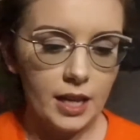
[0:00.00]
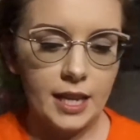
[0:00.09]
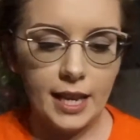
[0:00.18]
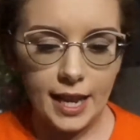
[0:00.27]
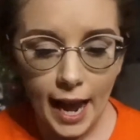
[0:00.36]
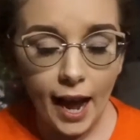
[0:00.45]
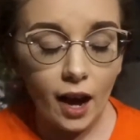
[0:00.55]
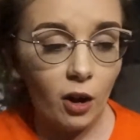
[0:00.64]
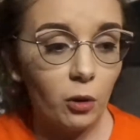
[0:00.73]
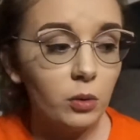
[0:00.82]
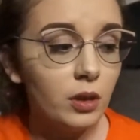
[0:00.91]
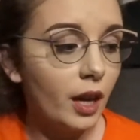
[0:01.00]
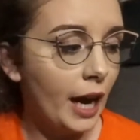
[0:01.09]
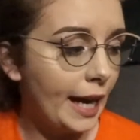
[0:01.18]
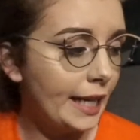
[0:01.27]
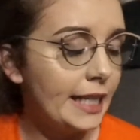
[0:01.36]
Now,
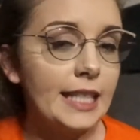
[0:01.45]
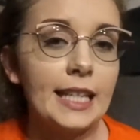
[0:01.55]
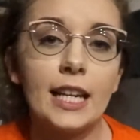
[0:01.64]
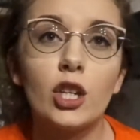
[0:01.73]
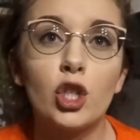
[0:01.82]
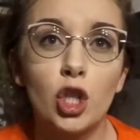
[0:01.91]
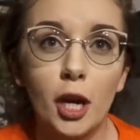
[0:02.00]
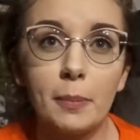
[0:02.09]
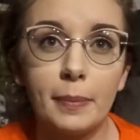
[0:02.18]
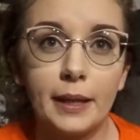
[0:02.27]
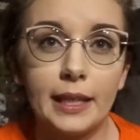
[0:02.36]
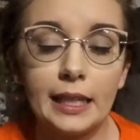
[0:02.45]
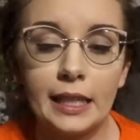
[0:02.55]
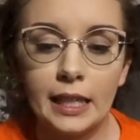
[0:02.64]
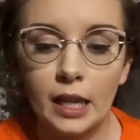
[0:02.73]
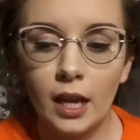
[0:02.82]
I need to get a Sharpie,
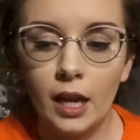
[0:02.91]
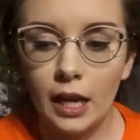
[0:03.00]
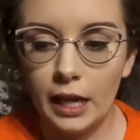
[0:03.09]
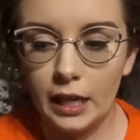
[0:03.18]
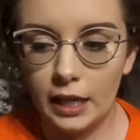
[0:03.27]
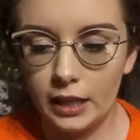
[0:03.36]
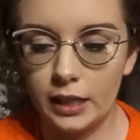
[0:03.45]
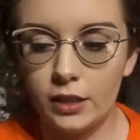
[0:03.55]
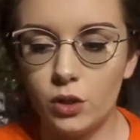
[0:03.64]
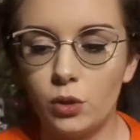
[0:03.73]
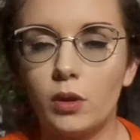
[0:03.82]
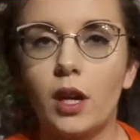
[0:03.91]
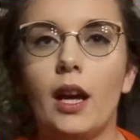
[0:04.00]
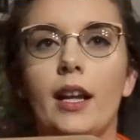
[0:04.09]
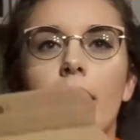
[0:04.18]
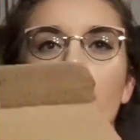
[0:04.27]
and I need to
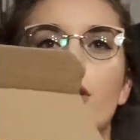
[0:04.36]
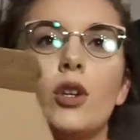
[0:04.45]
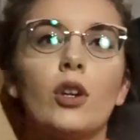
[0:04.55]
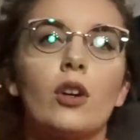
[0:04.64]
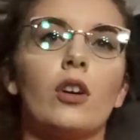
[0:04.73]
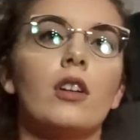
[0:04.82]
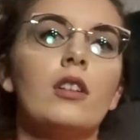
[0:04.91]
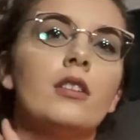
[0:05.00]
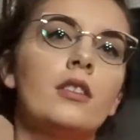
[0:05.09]
cut a circle